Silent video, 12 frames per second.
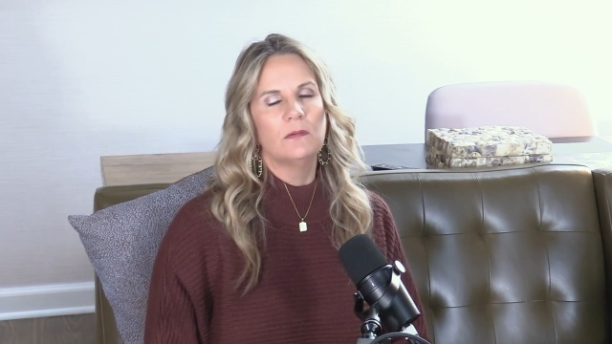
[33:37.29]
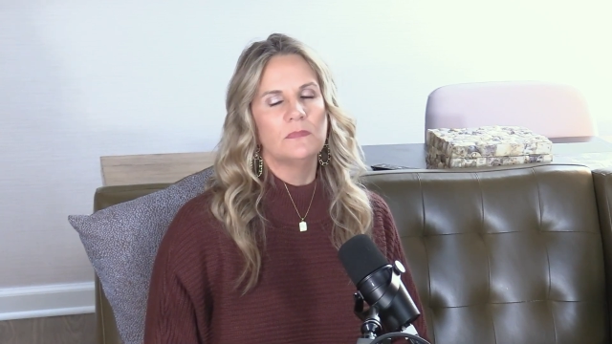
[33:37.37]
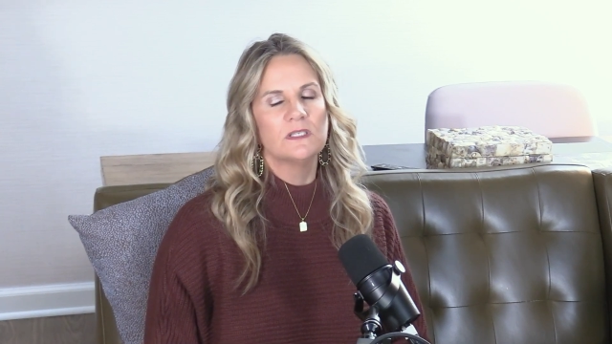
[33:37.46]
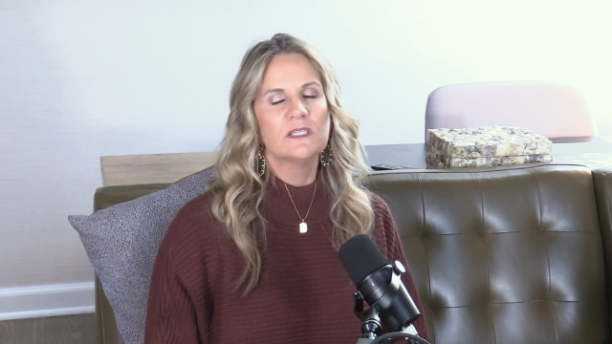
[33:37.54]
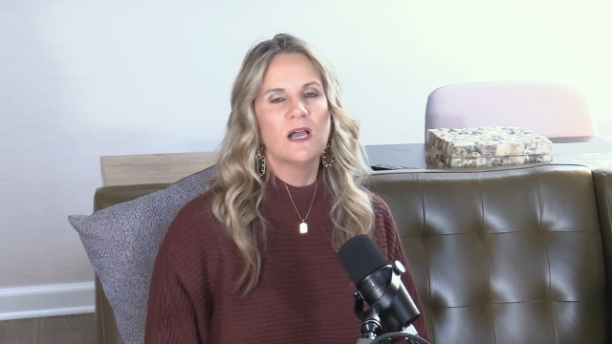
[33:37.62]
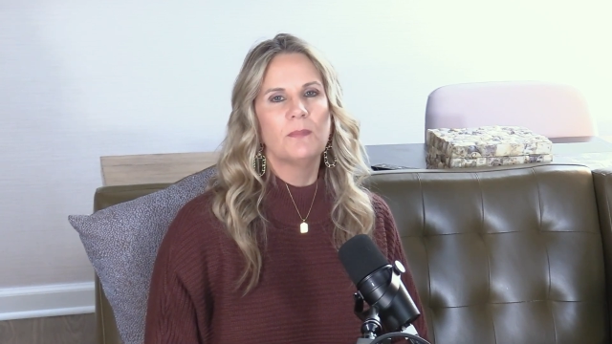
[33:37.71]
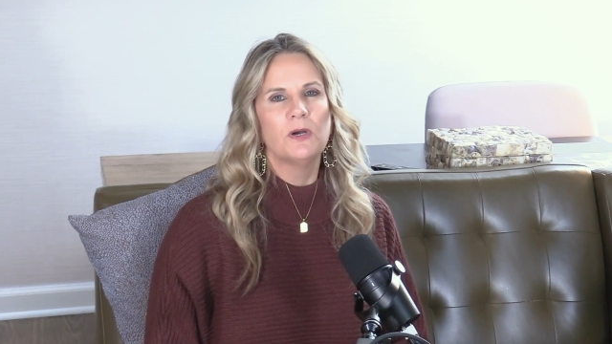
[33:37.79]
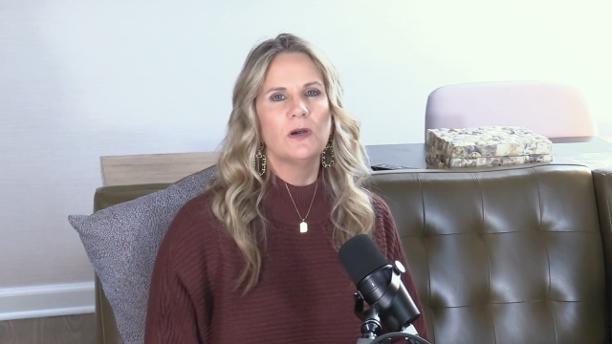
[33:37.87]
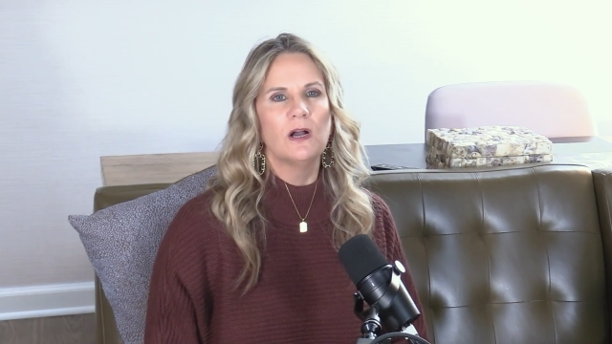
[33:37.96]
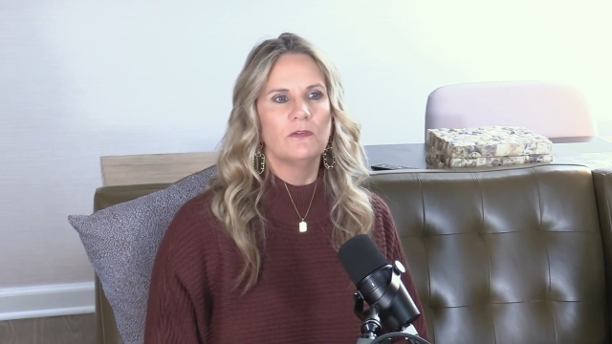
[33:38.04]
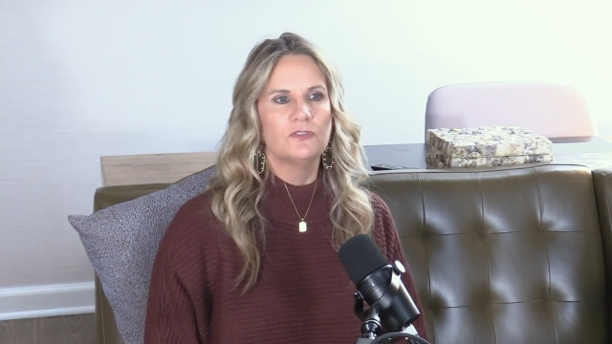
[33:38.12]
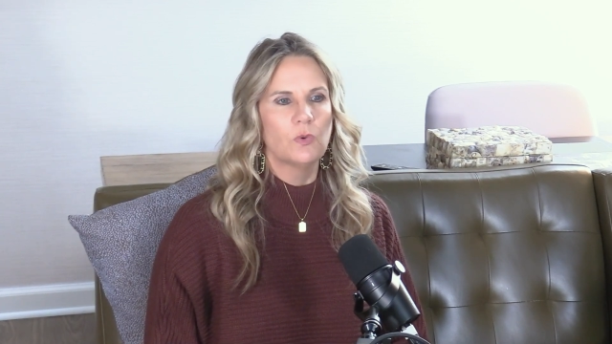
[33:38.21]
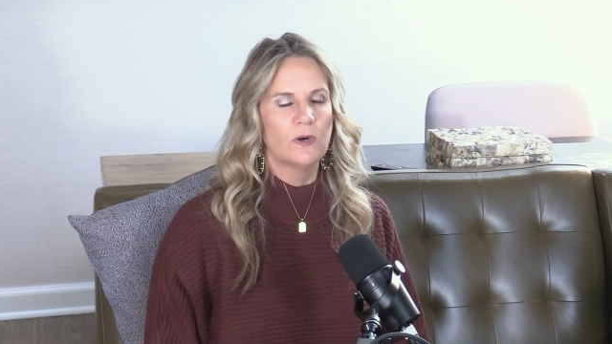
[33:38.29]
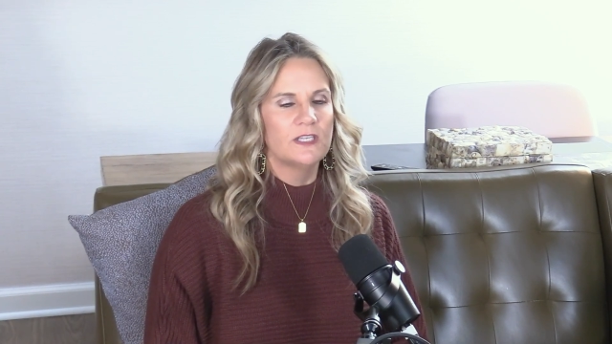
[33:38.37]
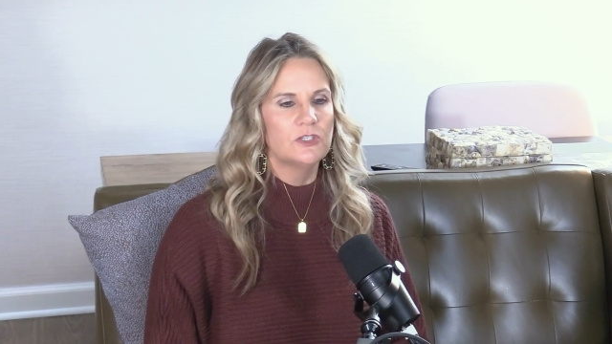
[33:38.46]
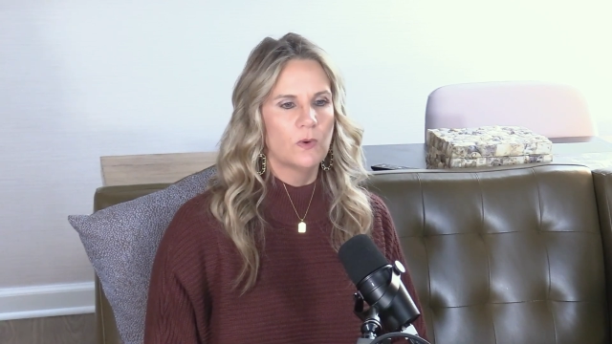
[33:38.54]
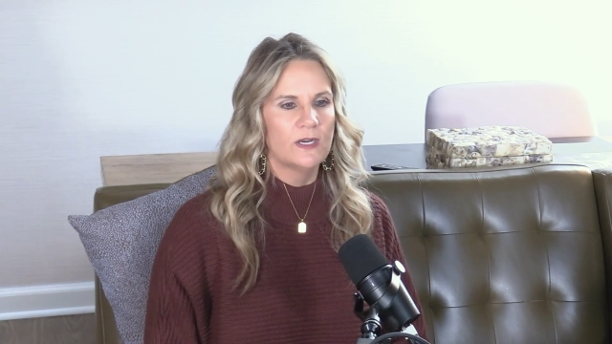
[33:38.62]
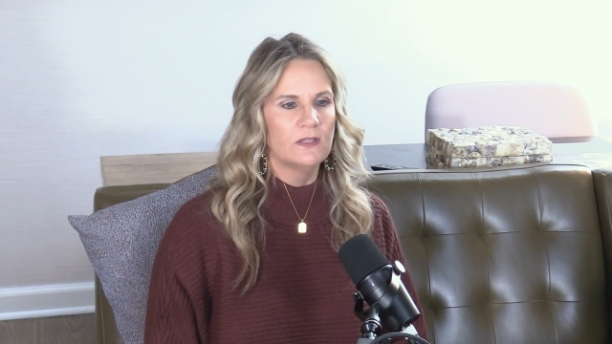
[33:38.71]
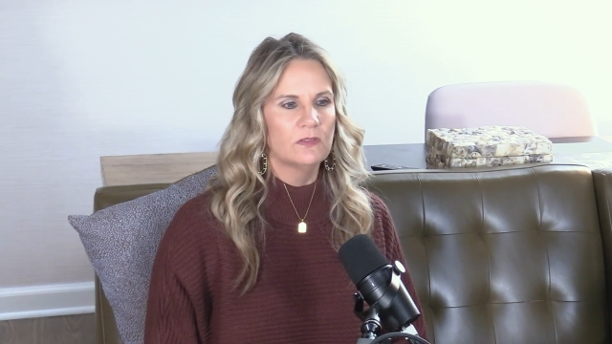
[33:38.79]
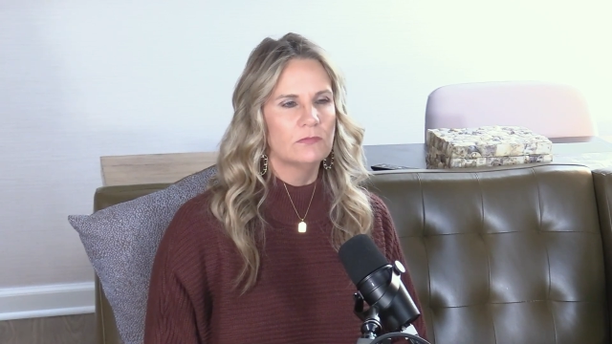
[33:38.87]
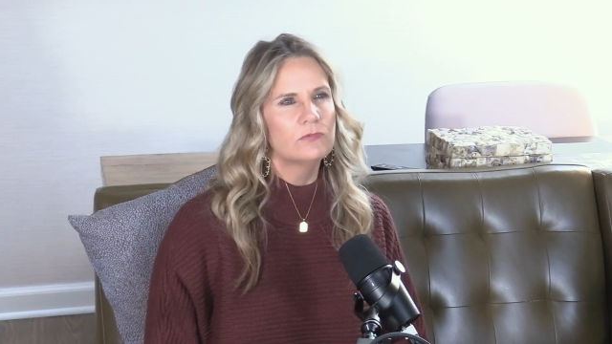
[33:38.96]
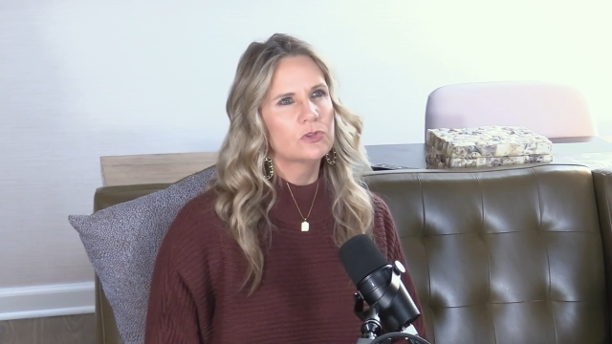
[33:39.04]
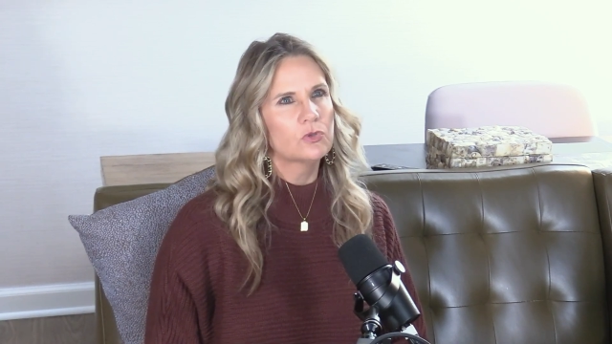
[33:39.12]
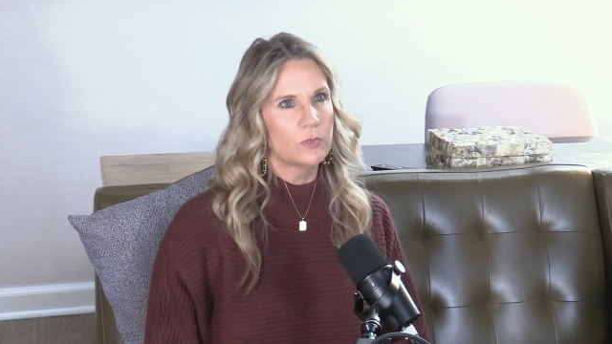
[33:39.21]
summer of
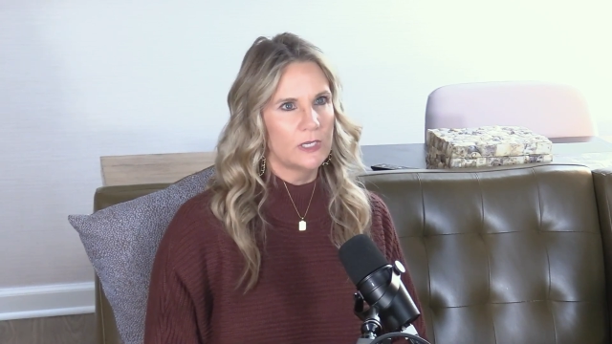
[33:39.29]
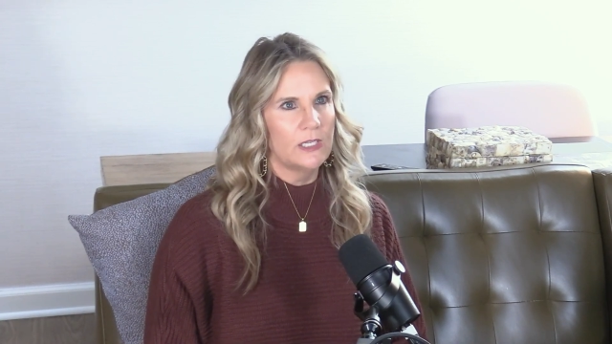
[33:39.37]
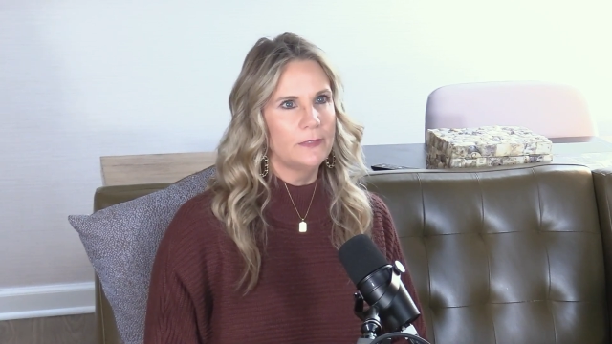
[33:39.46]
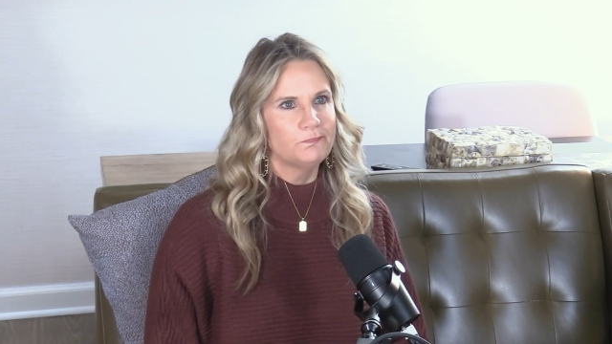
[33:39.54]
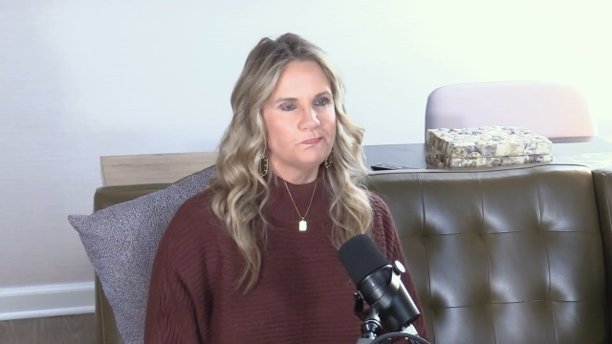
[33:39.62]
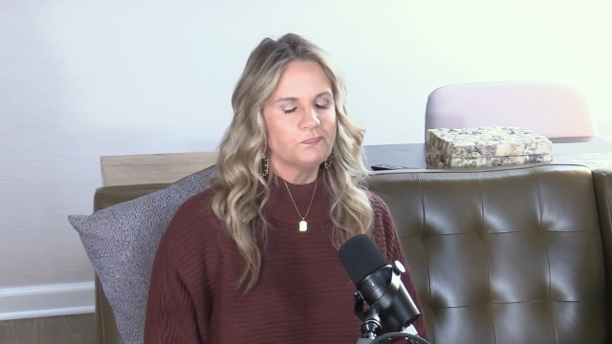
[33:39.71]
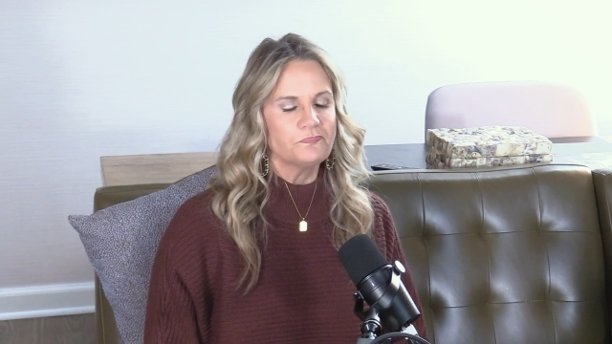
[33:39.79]
2023.